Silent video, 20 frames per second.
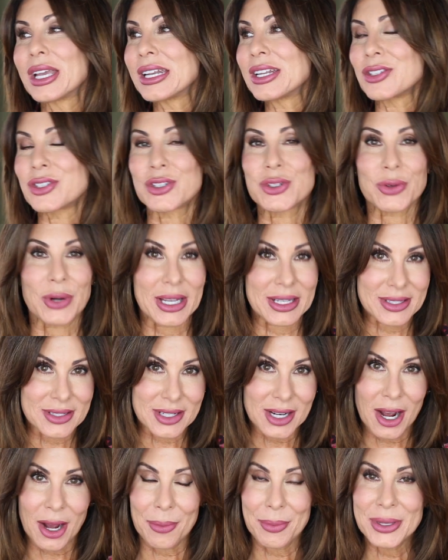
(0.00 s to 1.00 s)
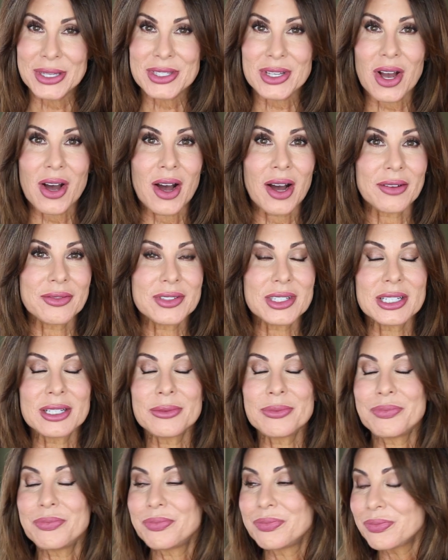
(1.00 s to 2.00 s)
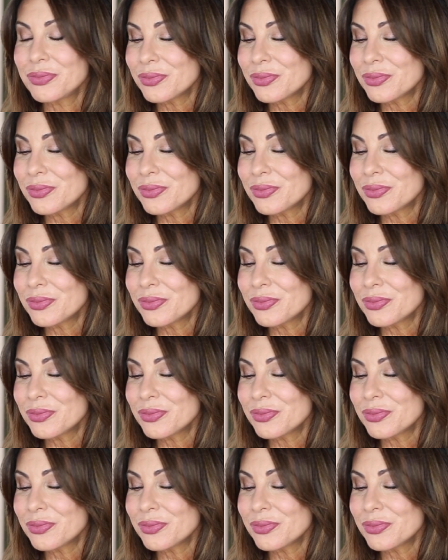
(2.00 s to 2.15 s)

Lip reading: get as dressed up as often.